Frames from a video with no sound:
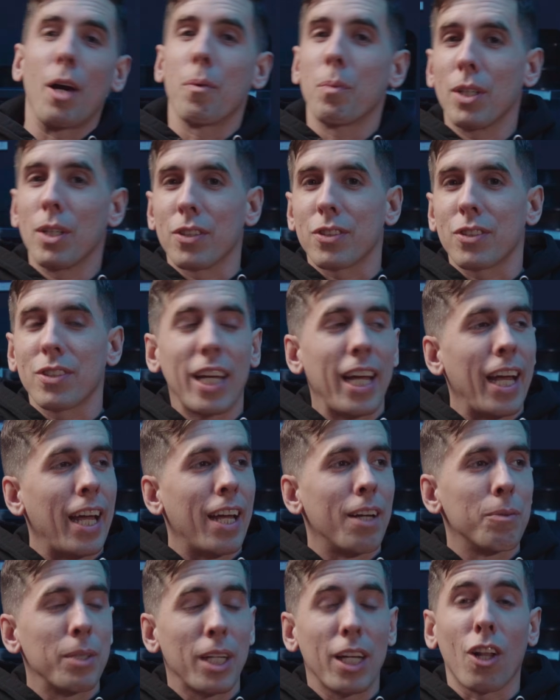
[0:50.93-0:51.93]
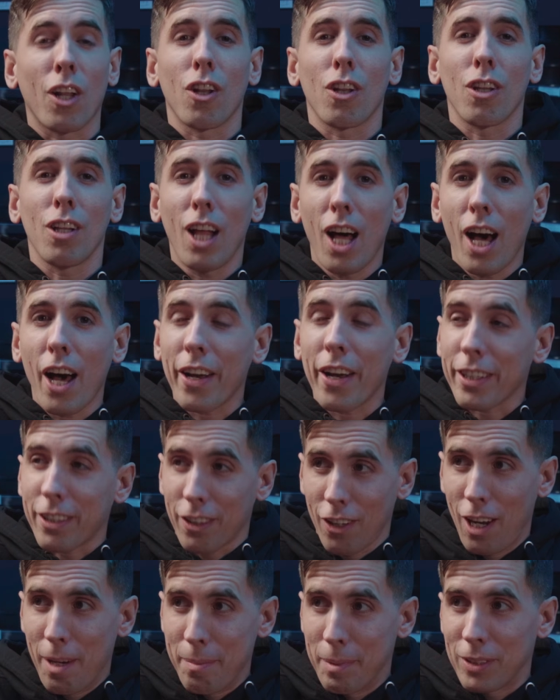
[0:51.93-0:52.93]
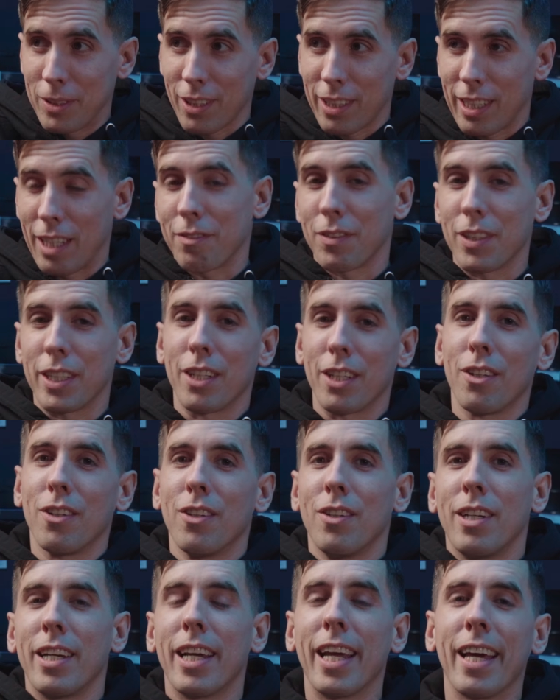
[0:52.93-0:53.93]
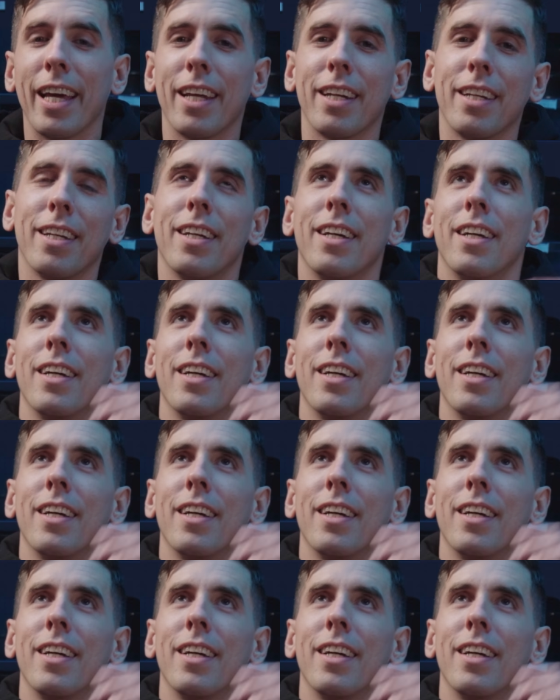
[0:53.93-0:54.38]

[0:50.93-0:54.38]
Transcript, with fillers: I will say, we got a lot of comments on that video. And